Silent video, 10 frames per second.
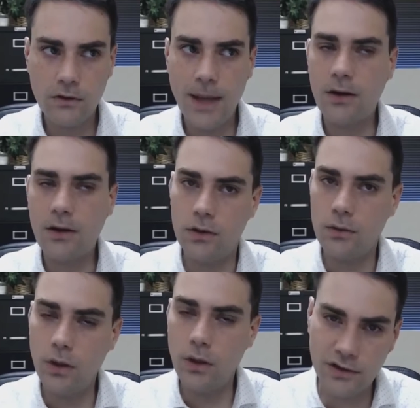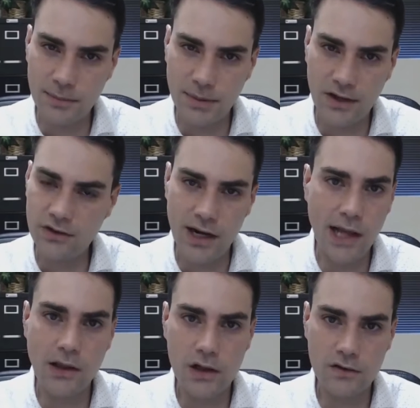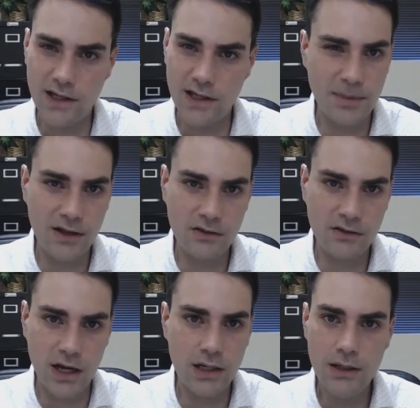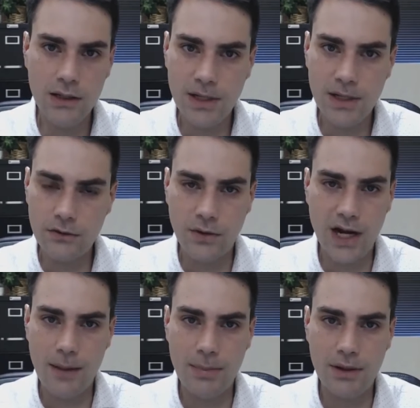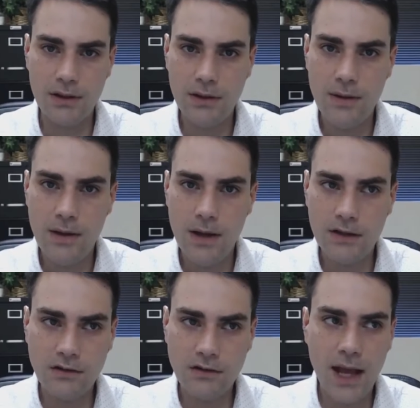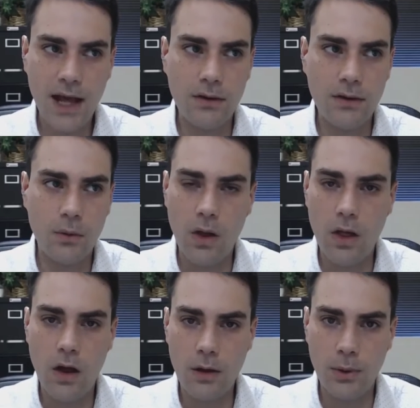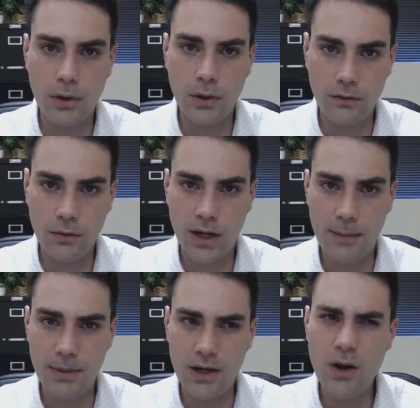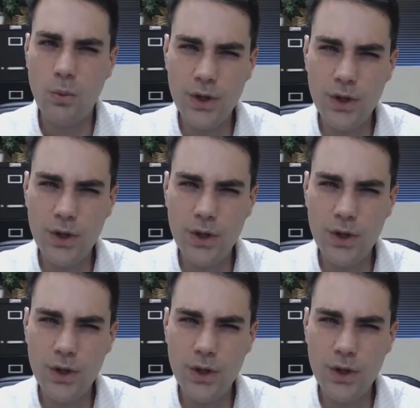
It doesn't matter that you lost sleep last night and I lost sleep last night because of what happened. It doesn't matter that we're all heartbroken over what happened.